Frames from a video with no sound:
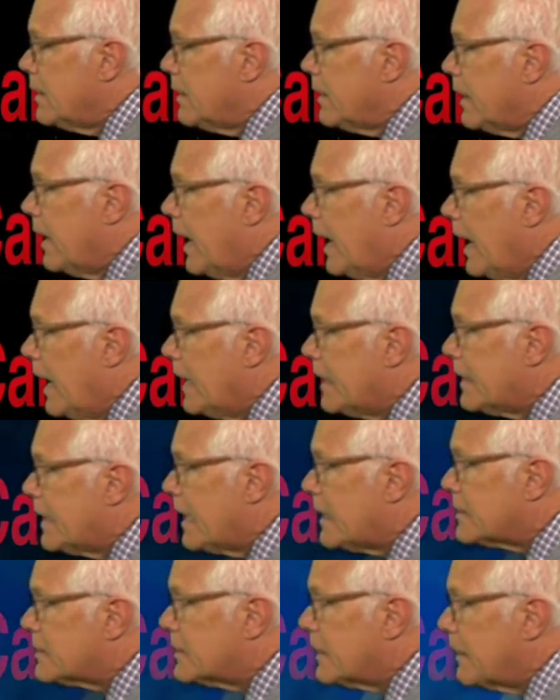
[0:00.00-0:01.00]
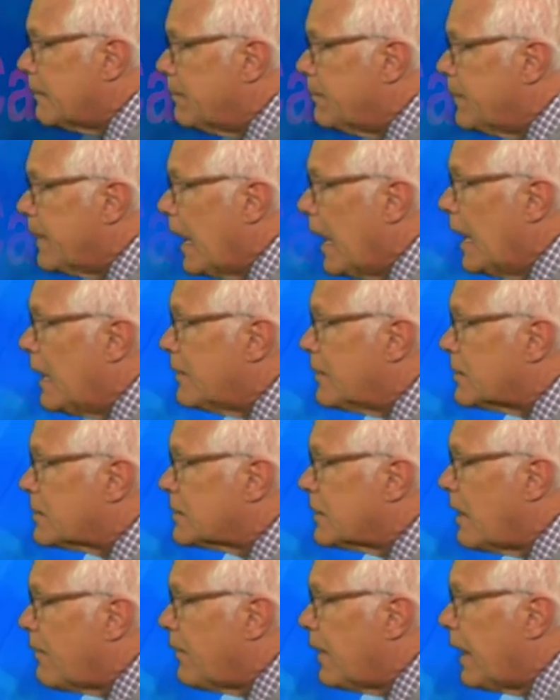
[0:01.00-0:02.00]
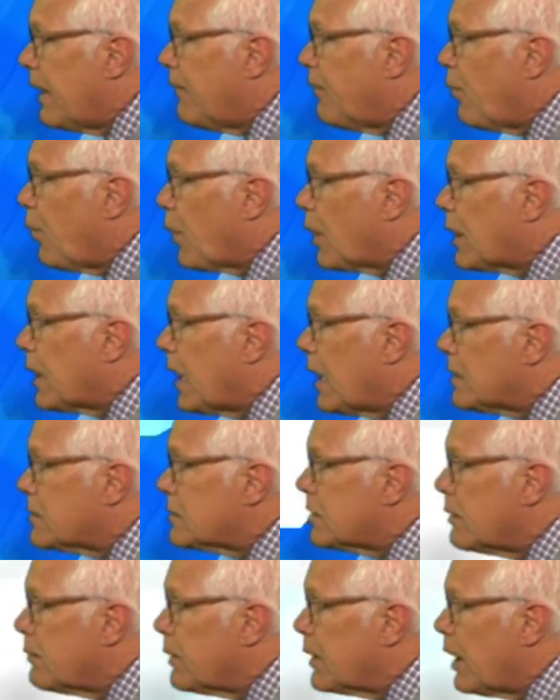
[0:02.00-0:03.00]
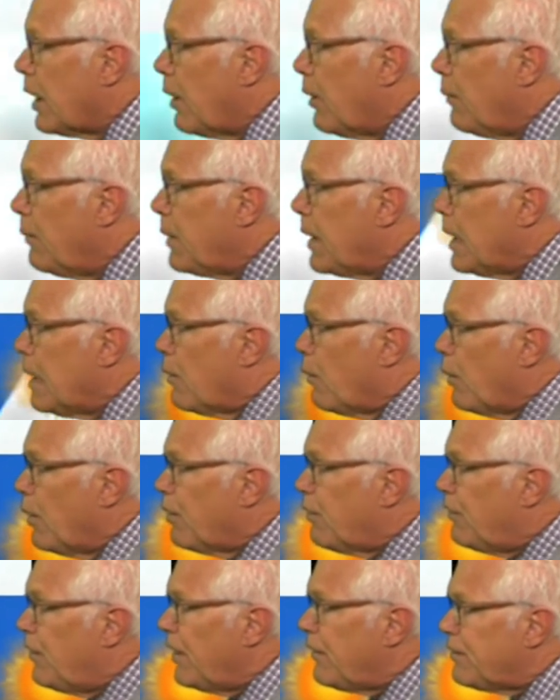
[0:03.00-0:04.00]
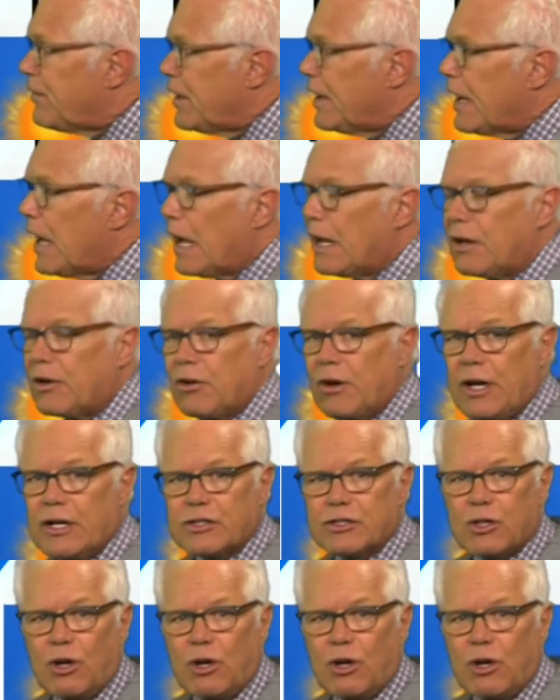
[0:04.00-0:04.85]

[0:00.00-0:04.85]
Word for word: and gusty. And the seven day forecast, here we go, with 59 degrees.